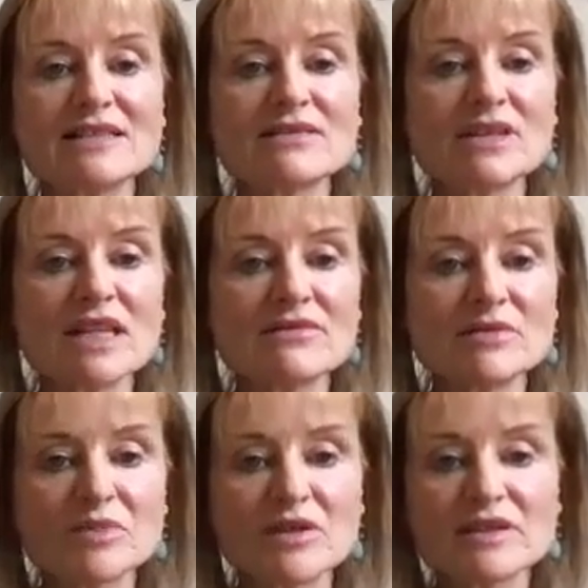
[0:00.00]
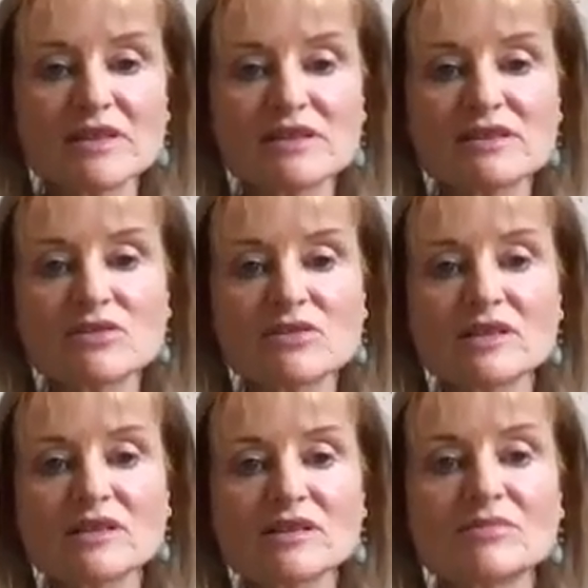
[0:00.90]
of love upon this
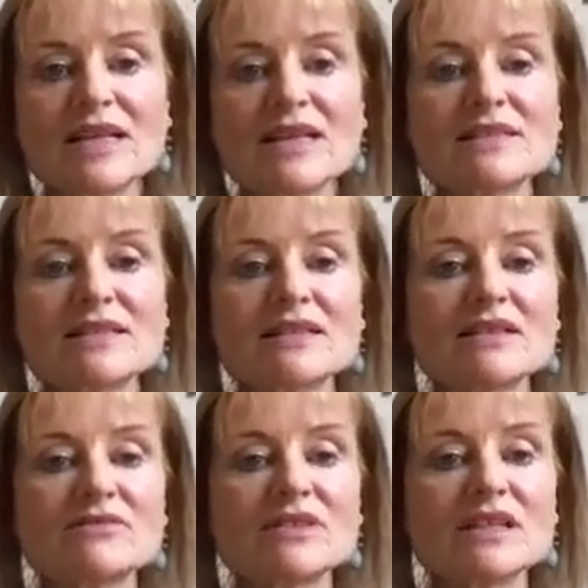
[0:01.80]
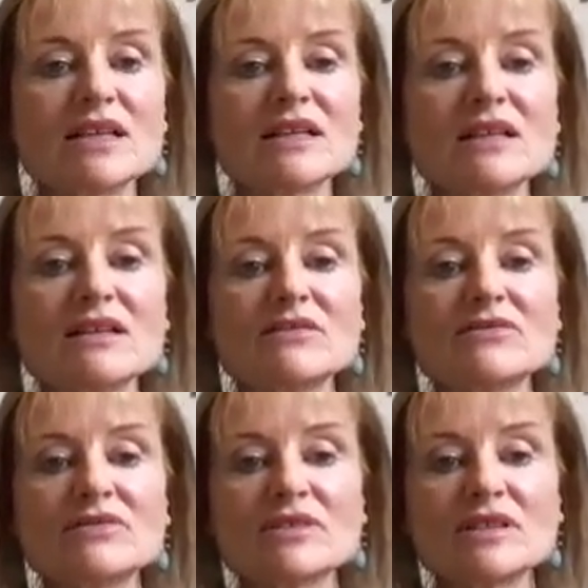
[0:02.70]
soil, blessing of love
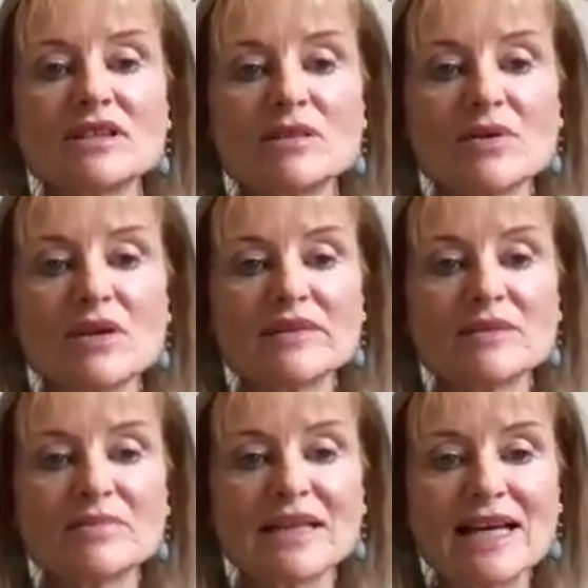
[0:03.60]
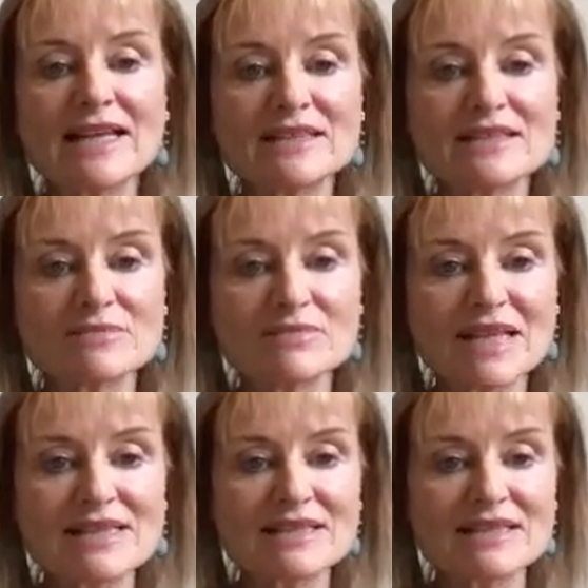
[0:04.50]
upon the planet,
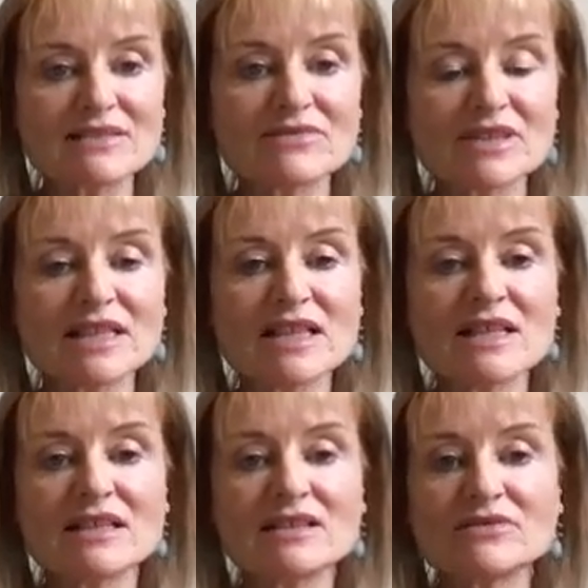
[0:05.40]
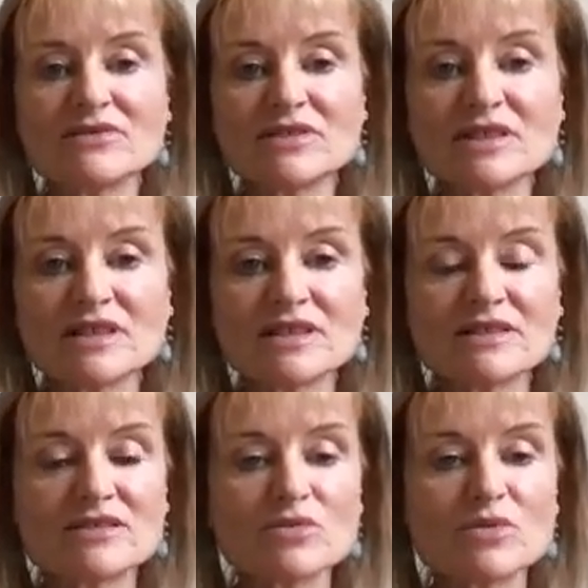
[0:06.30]
blessing of love
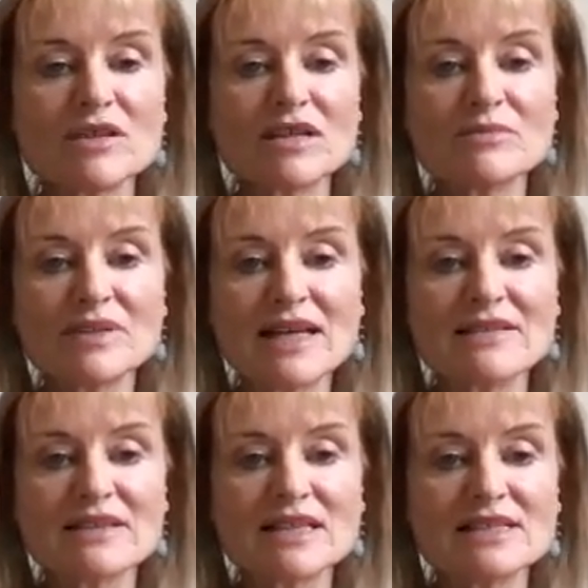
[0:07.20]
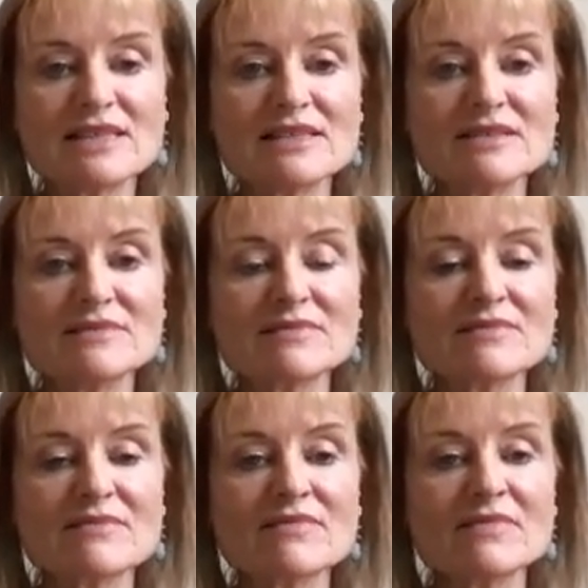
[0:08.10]
to where I plant these,
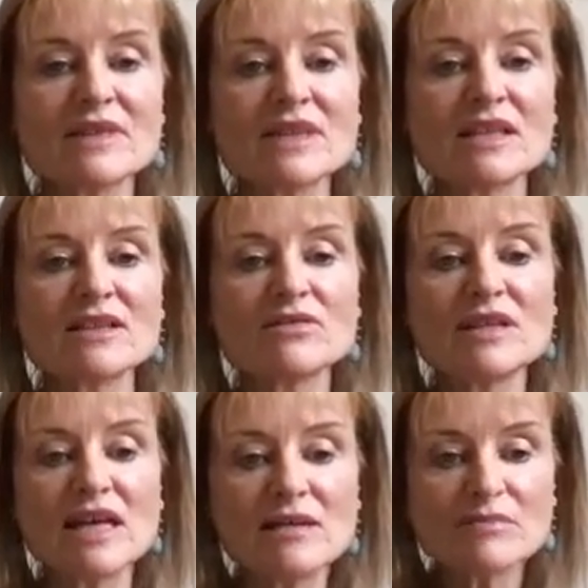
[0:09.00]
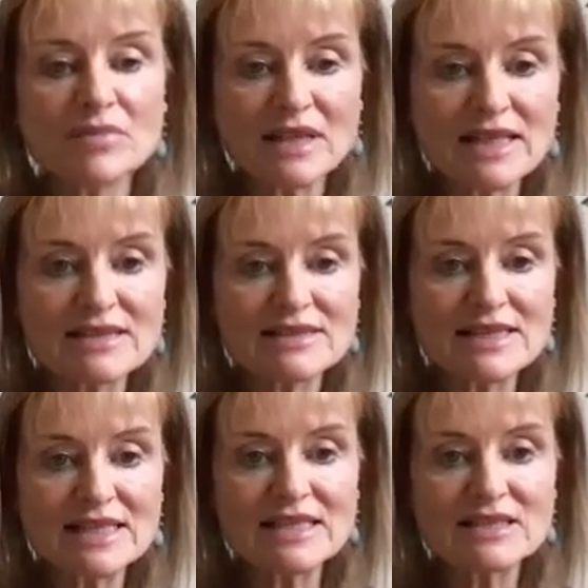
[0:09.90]
you then place
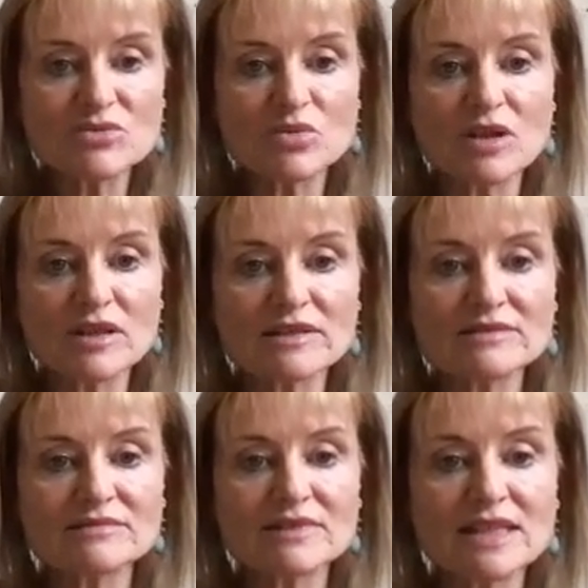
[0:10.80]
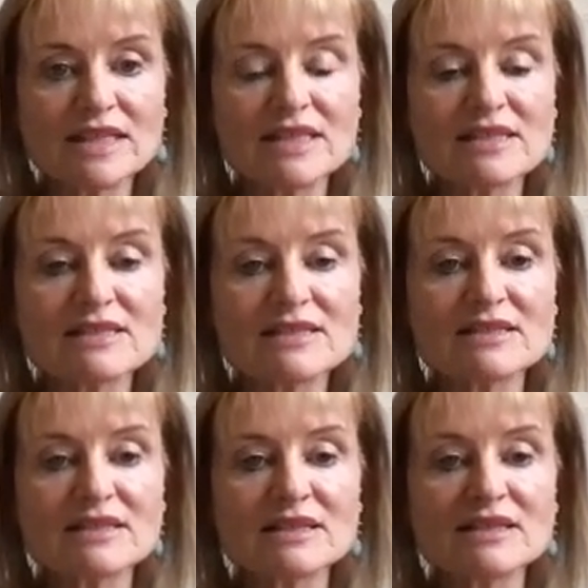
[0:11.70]
each one in
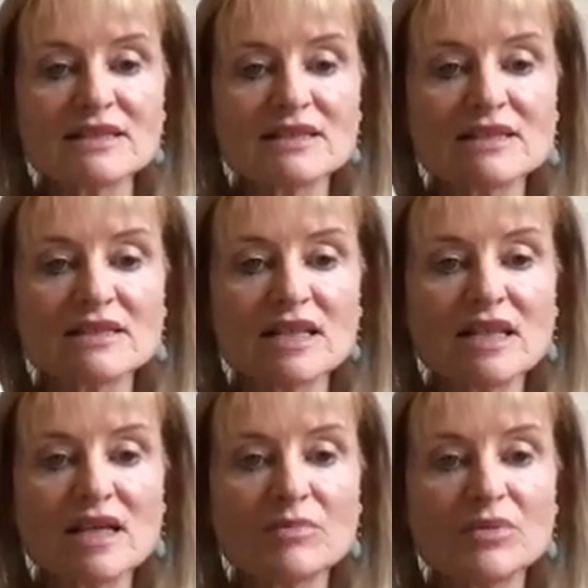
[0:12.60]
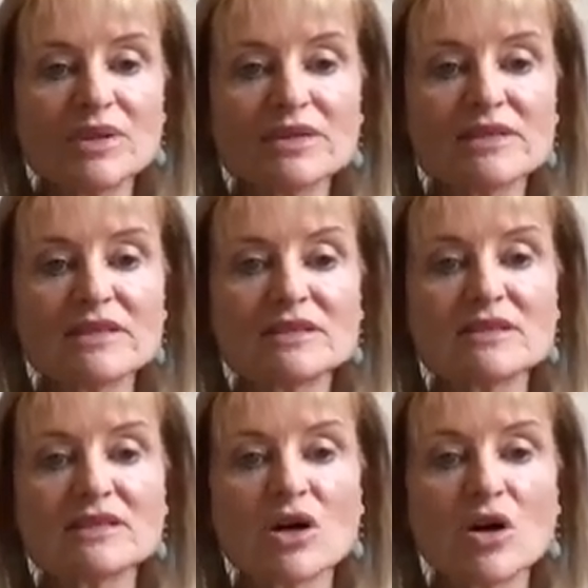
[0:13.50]
its appointed
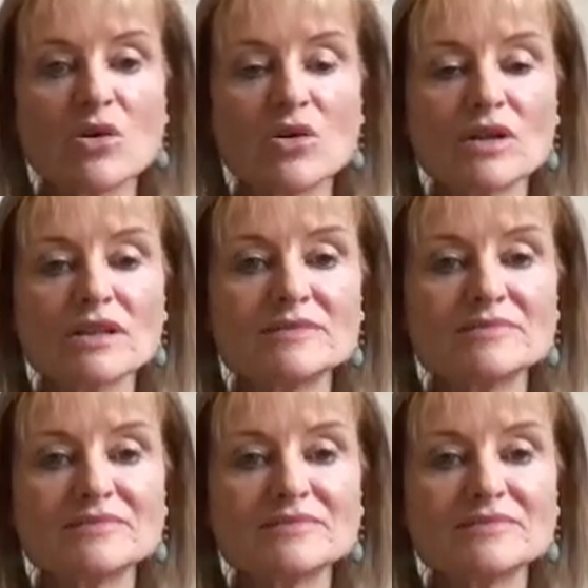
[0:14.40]
hole,